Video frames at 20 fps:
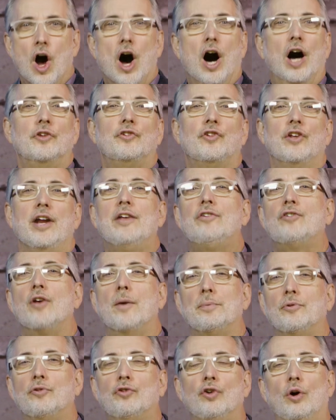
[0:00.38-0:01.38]
On today's
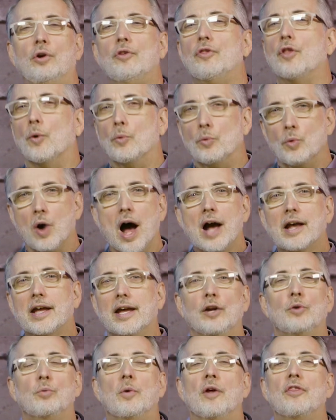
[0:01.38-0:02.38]
episode, the
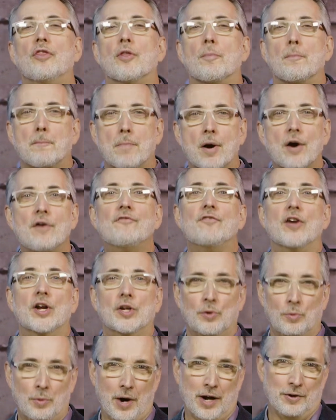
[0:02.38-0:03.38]
rocket with the
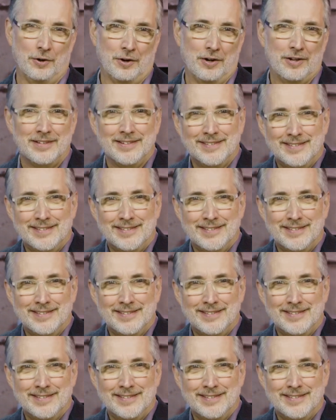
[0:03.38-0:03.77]
perfect record.